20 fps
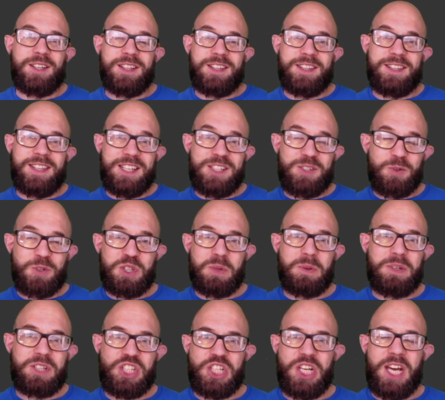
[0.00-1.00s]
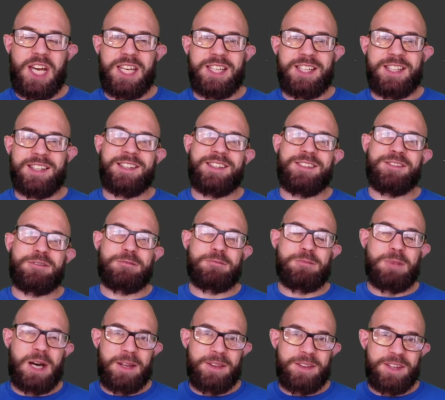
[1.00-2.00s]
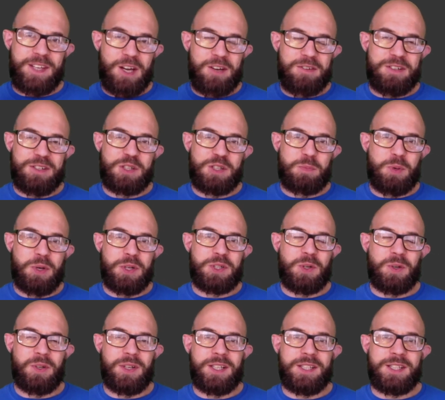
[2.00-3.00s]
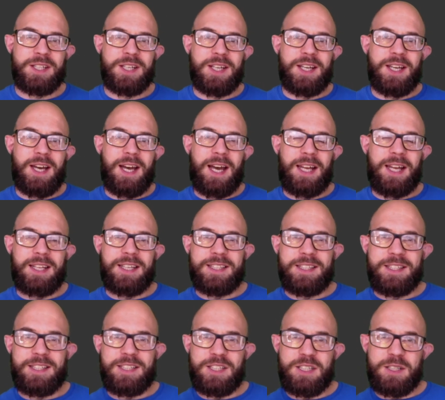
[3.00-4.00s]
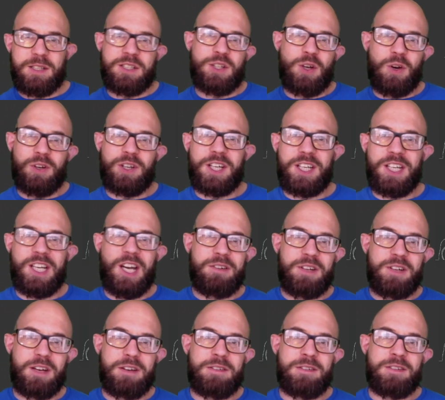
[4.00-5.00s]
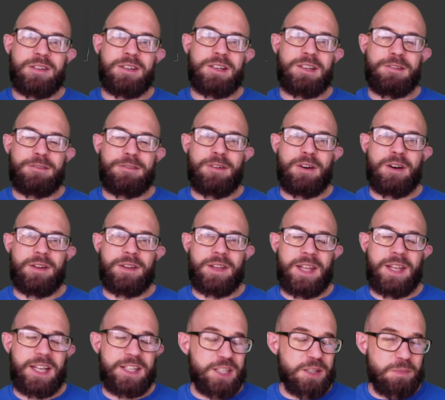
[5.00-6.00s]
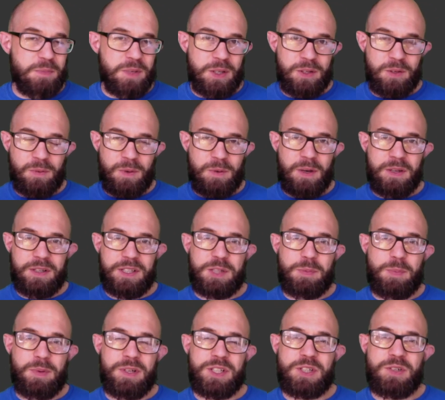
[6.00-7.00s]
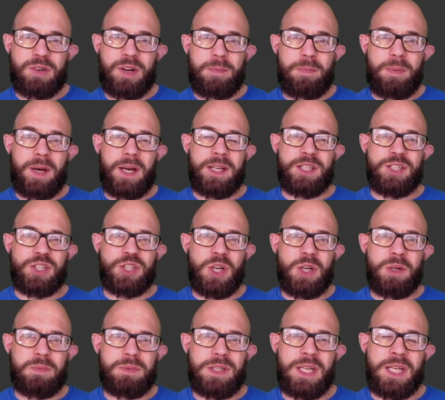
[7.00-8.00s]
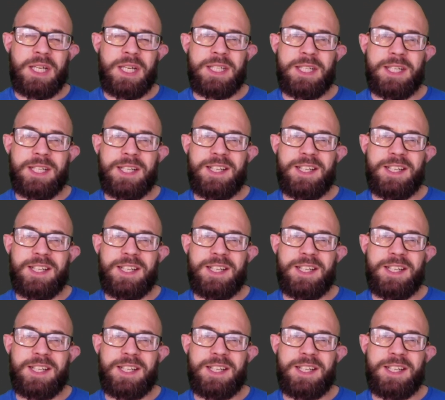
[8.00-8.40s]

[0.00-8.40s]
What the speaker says: there's also a chain the owner has put on it, and the dog can go no further. That doesn't mean that we won't experience great pain. Job did.